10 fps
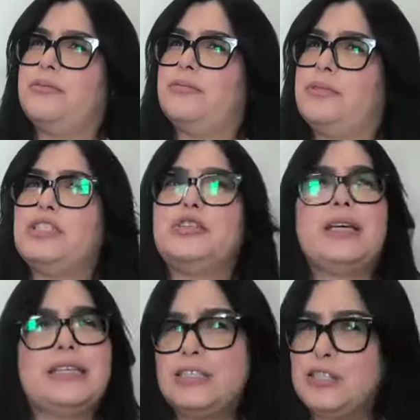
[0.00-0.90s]
regional
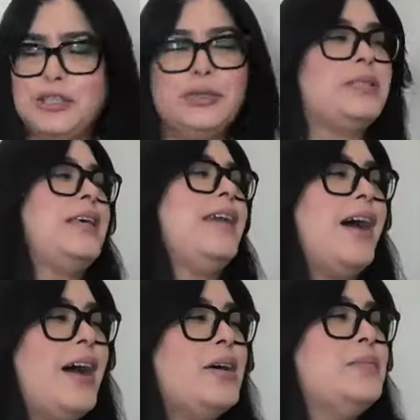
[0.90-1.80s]
institutes and
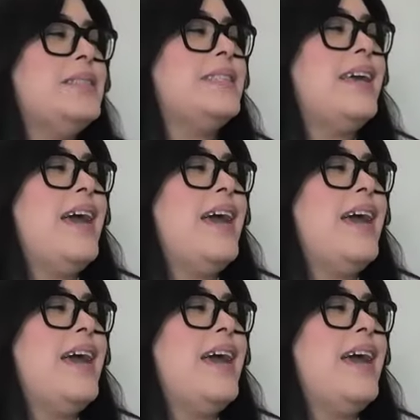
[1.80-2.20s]
hubs.